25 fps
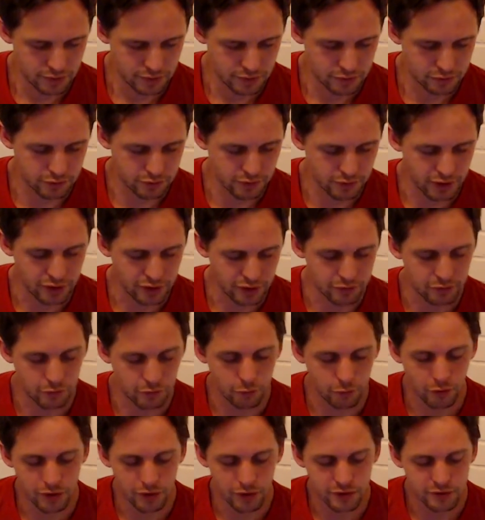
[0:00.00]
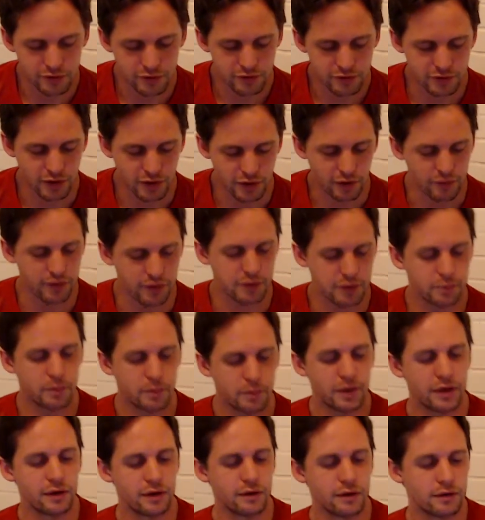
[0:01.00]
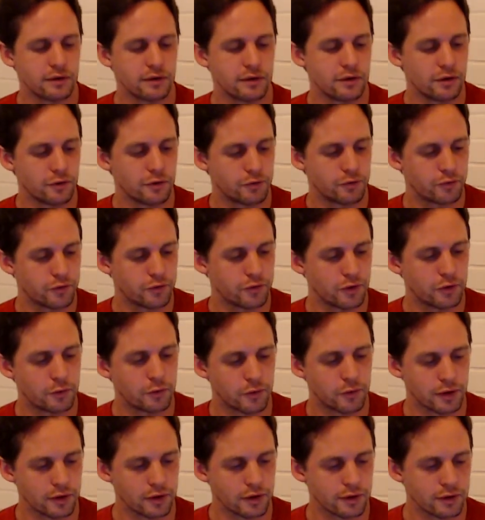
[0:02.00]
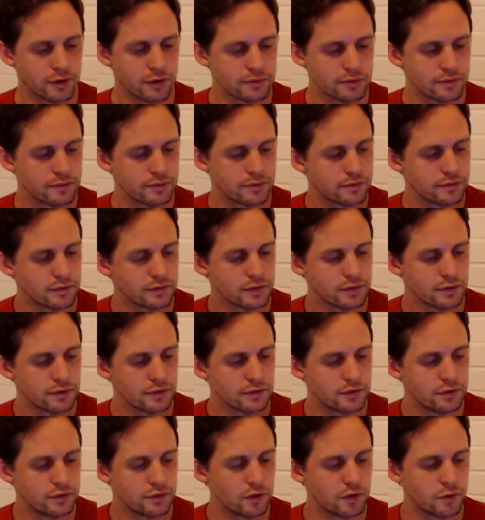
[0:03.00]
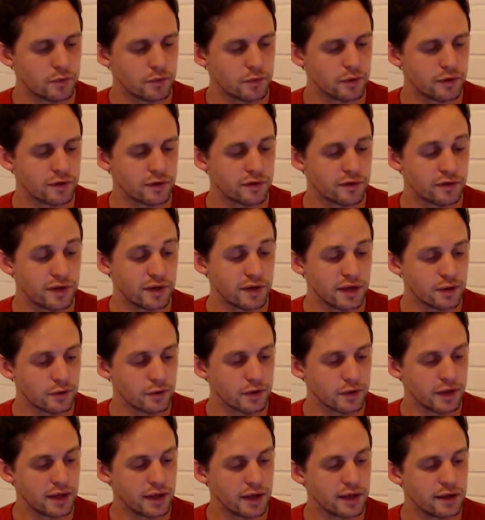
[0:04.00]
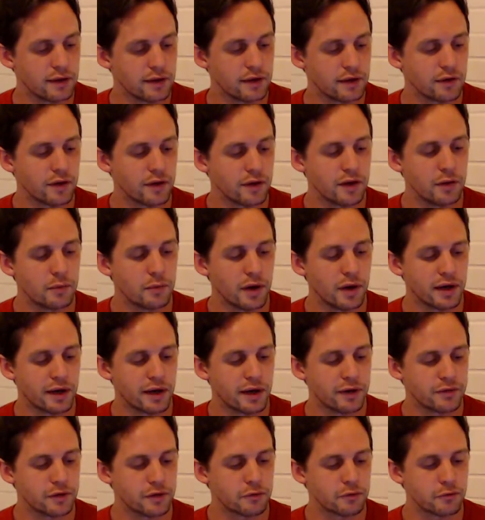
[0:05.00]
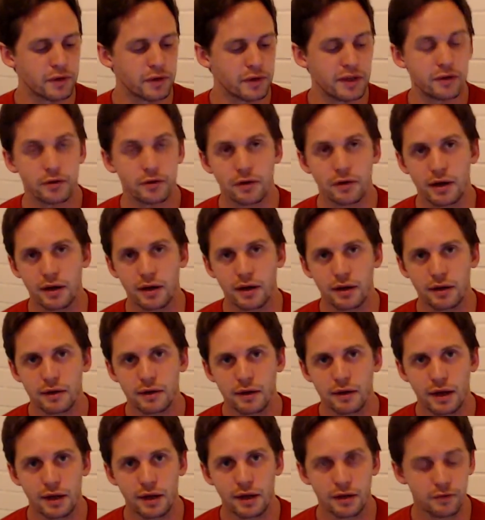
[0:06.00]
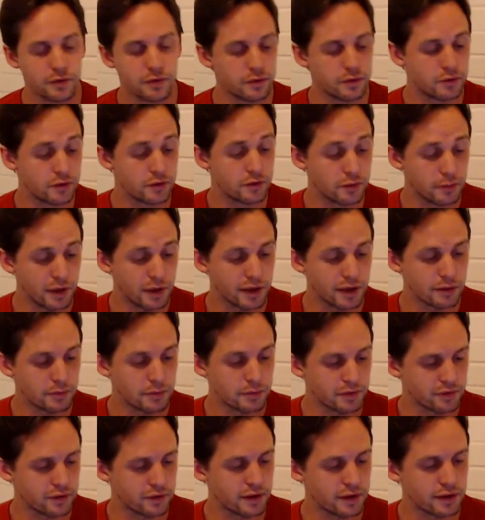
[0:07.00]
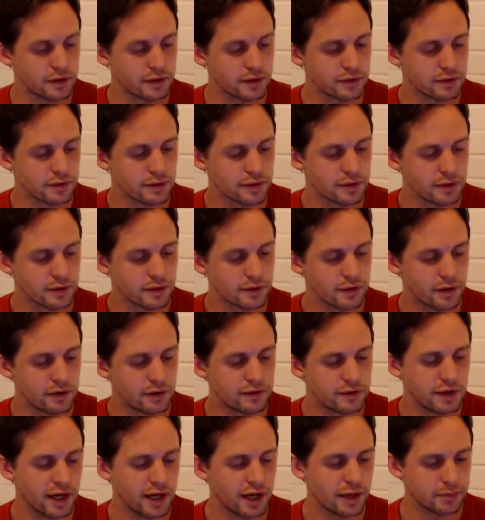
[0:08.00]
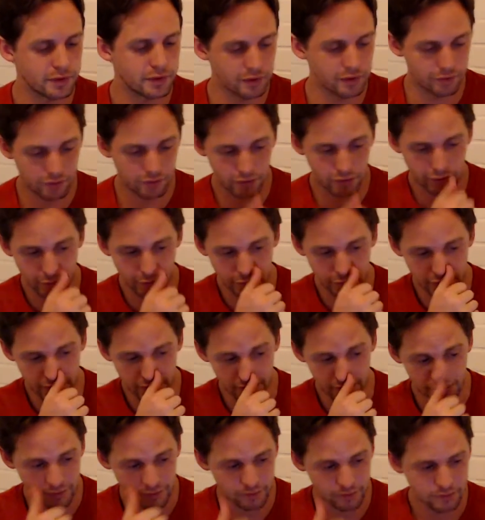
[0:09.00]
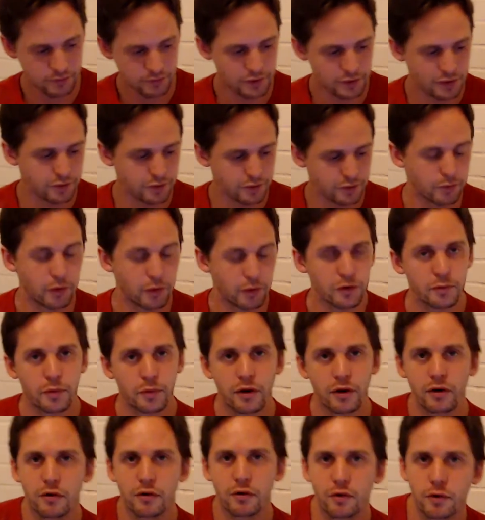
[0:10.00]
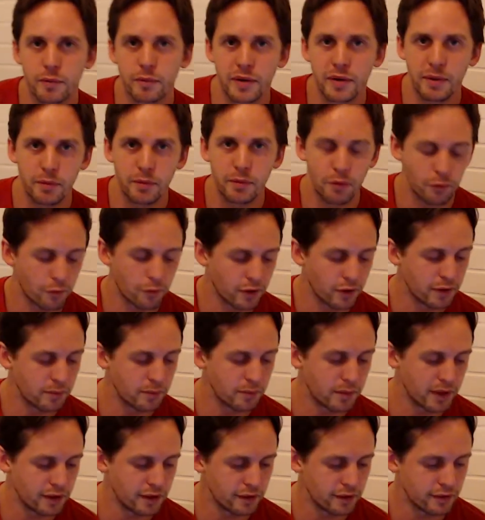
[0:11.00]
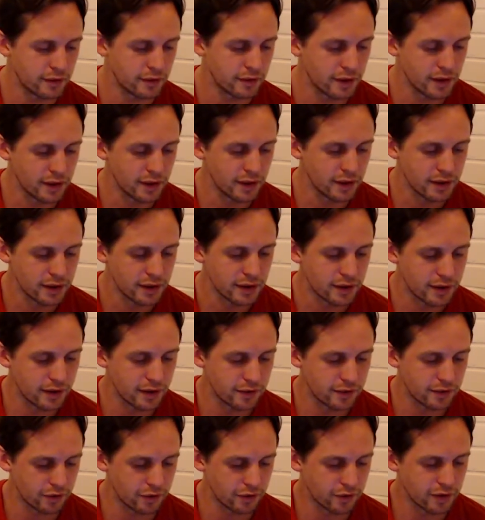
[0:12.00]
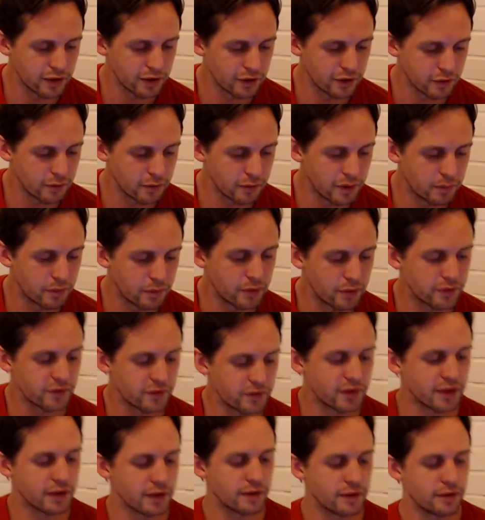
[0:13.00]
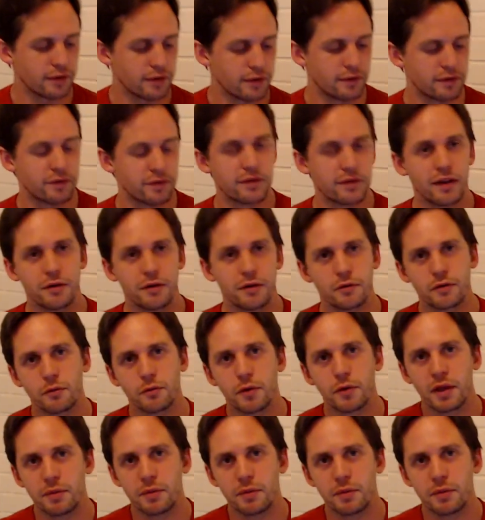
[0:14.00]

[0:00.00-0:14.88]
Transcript: Try for 1 solid minute of flow work. Don't put a single thing in there that you might have to retry. And if you do make a mistake, adapt and flow with it. For most parkour people, 1 minute is already going to be pushing it. It's not the way